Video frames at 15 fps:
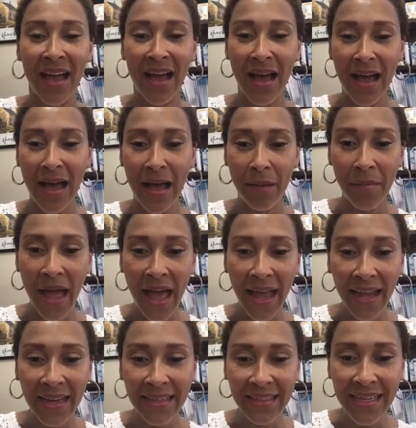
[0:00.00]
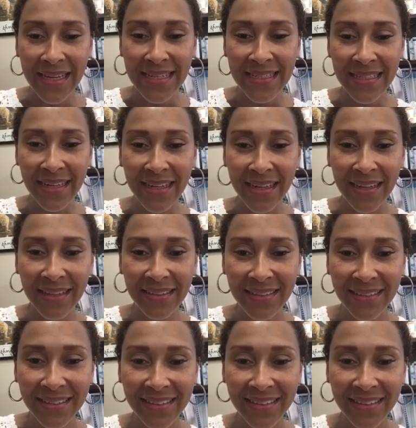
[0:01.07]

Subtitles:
Hi, Linda.